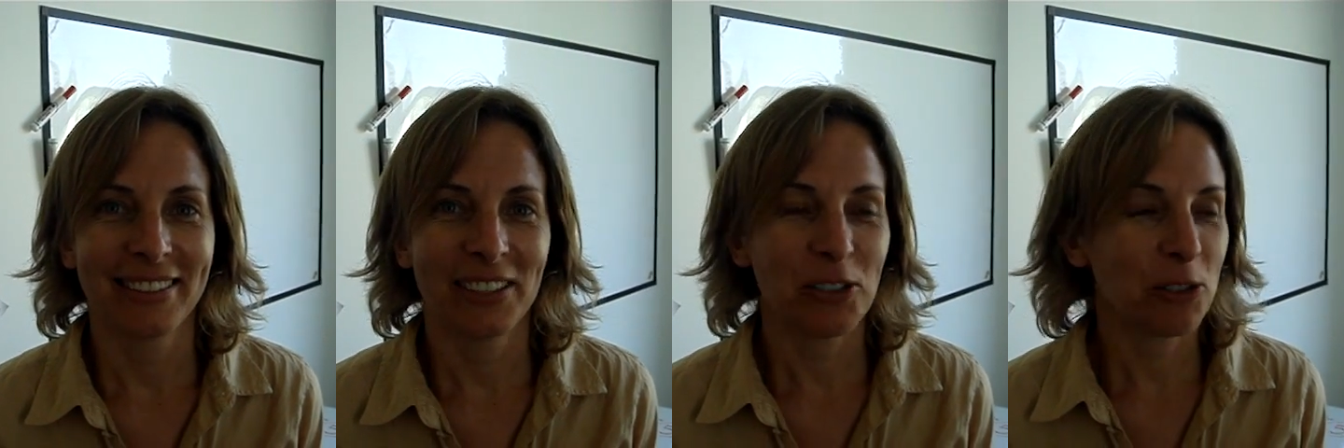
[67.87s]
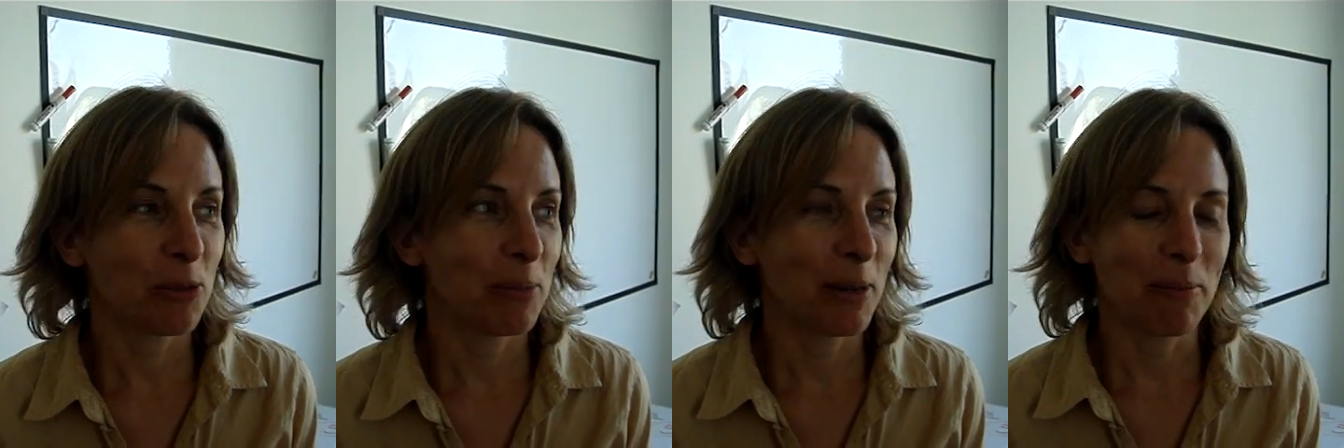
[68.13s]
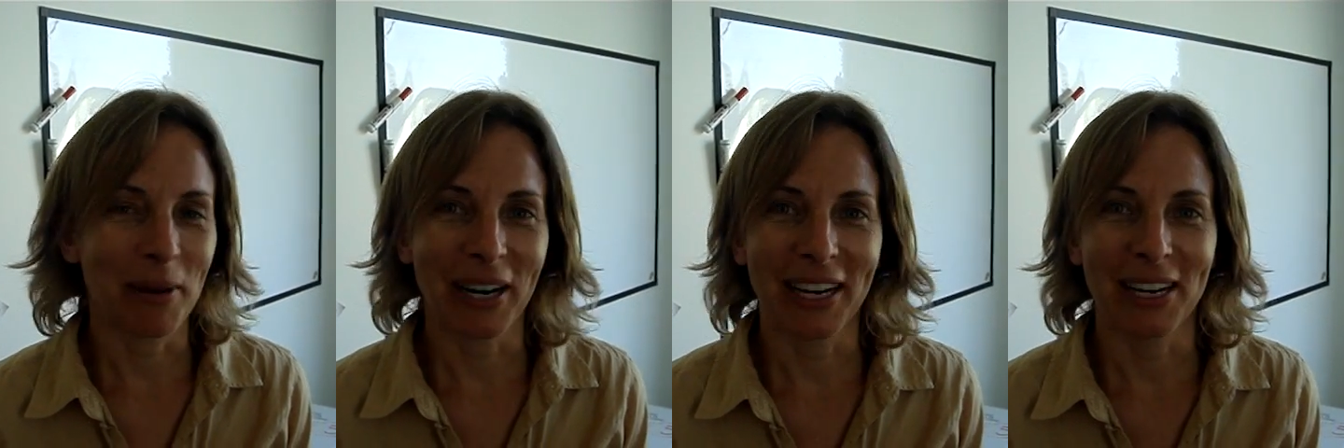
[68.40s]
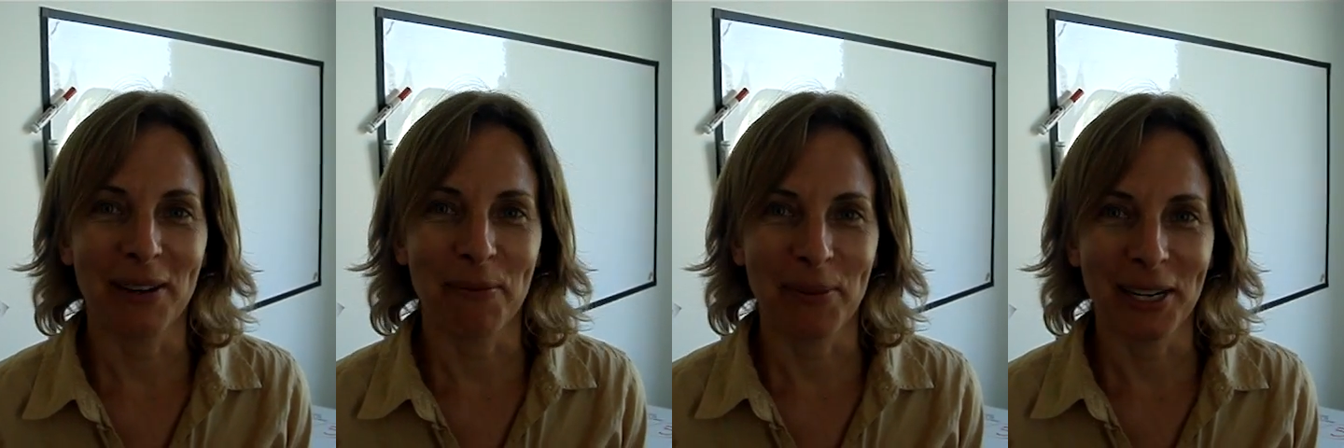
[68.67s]
those would be
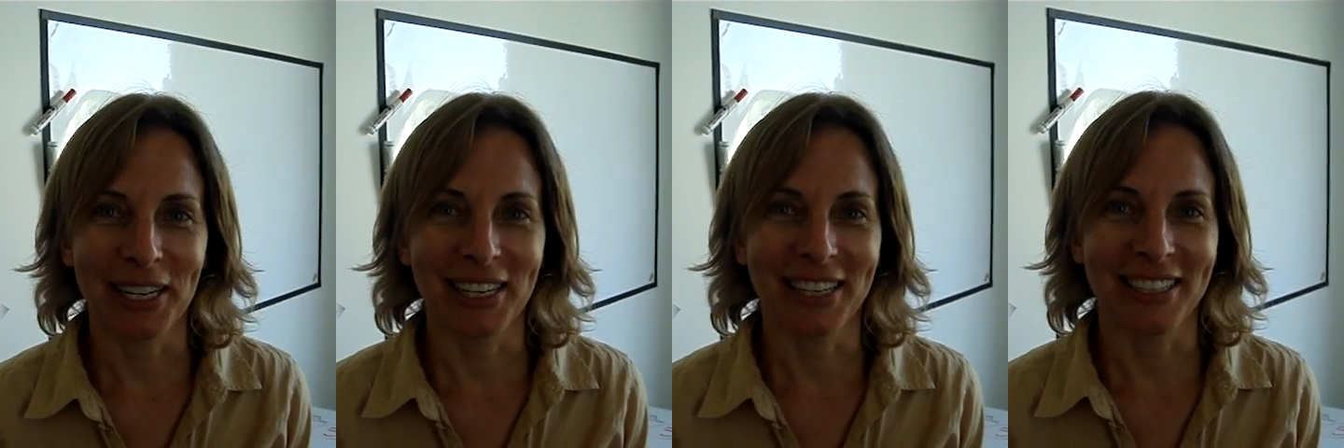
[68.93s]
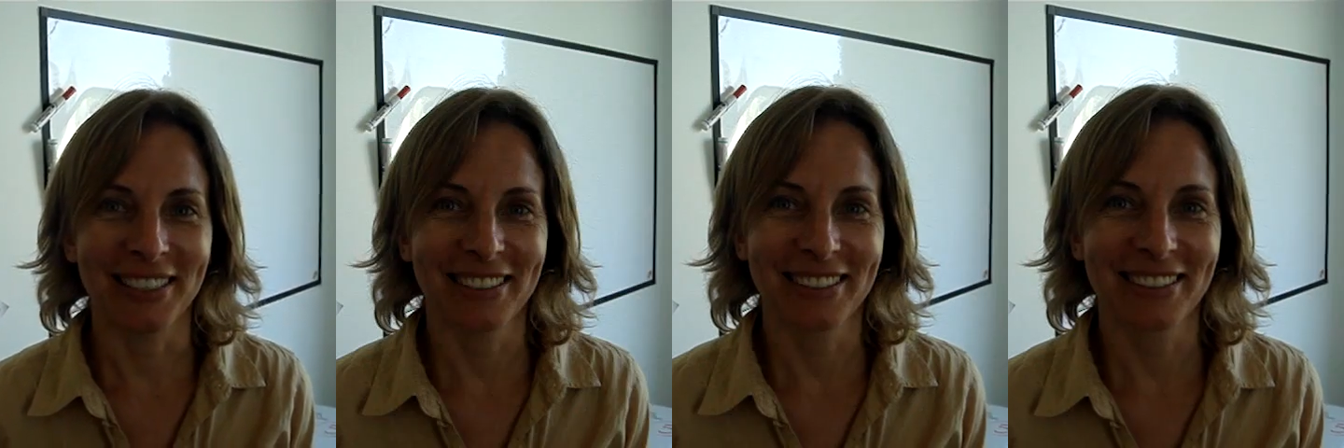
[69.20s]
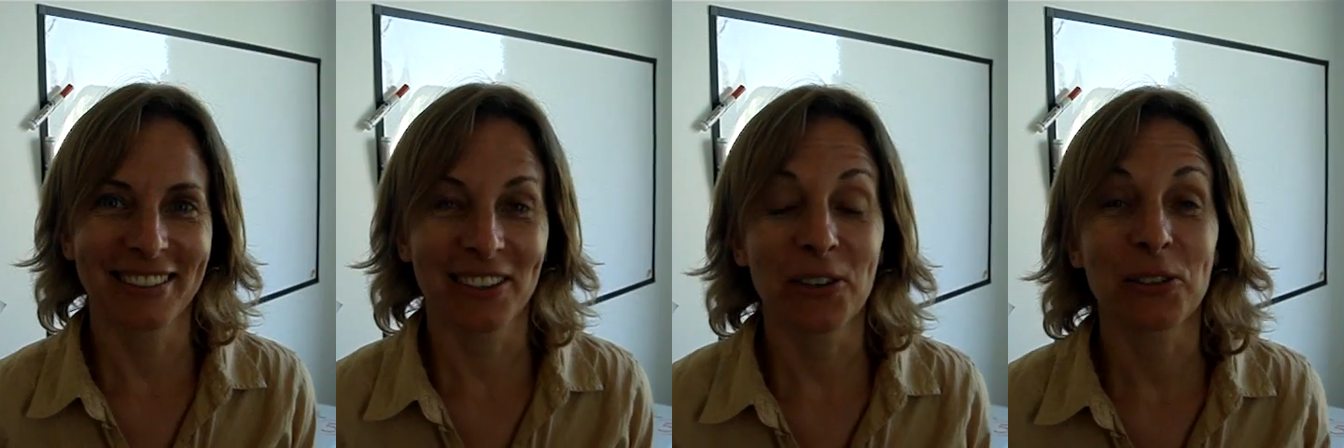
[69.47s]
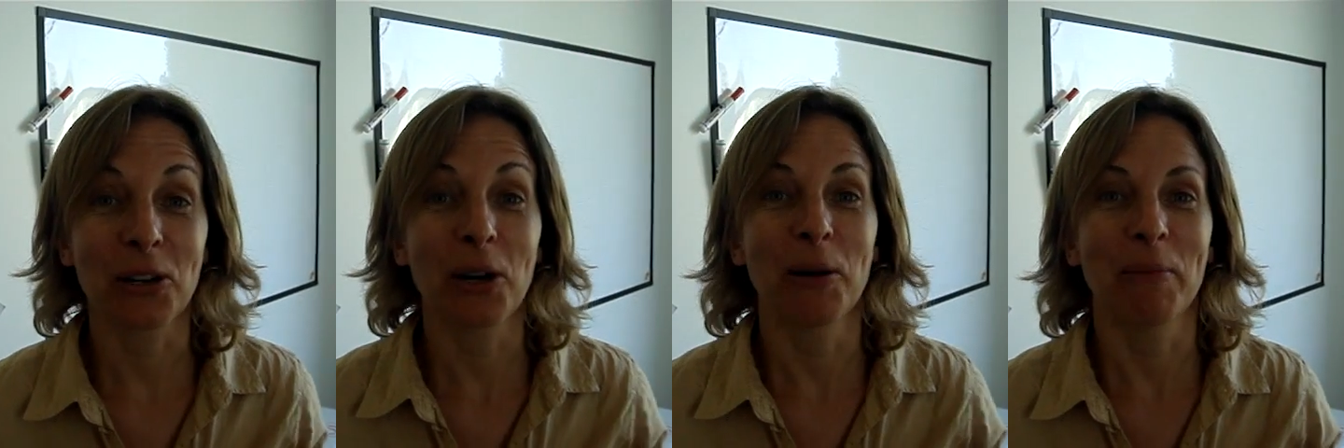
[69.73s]
my immediate,
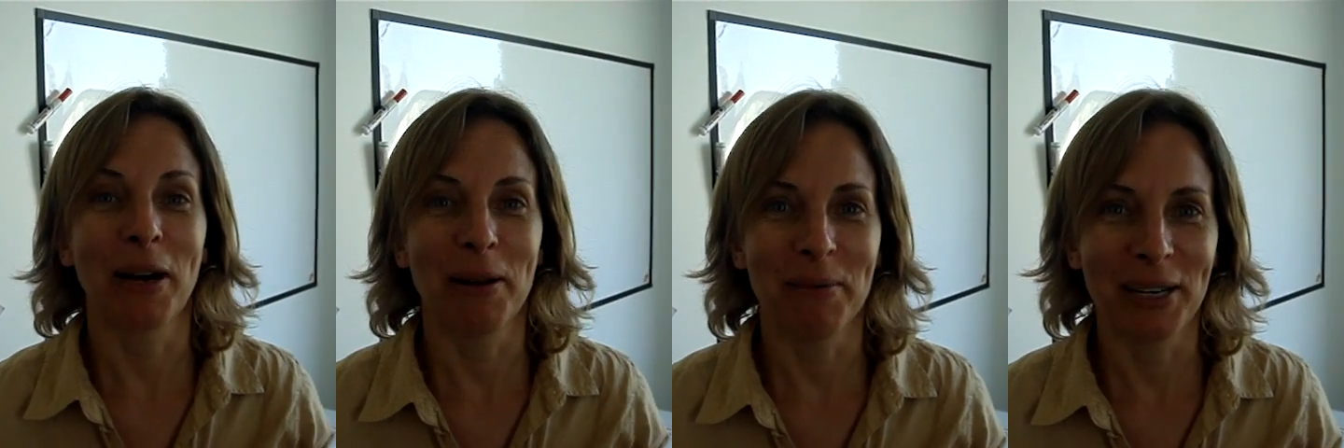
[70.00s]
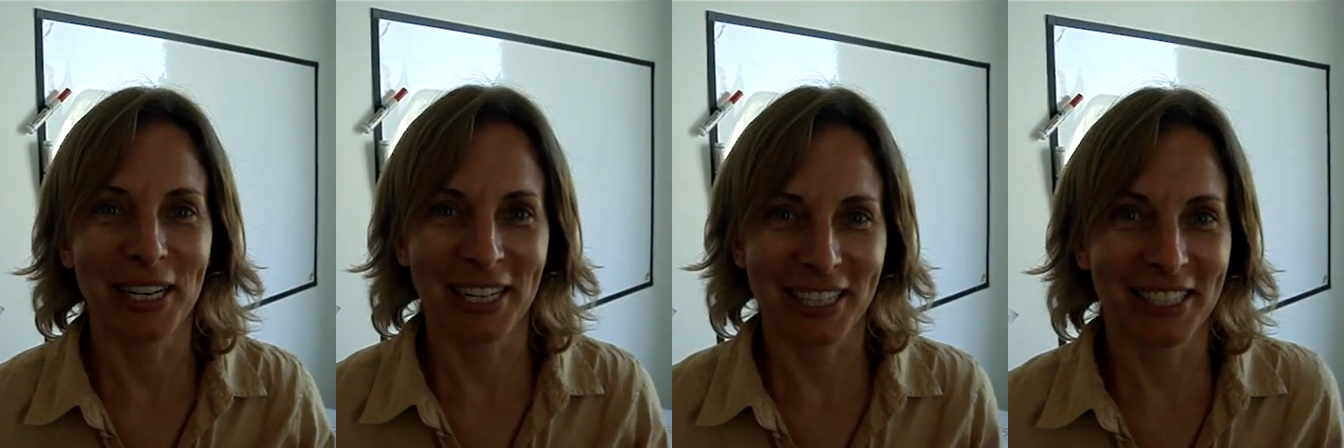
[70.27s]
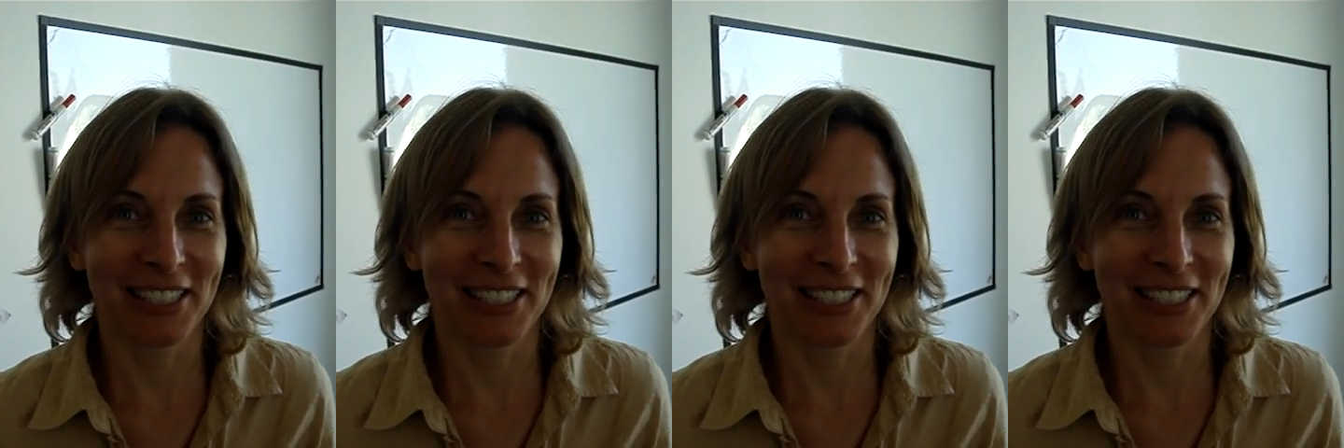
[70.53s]
those are my immediate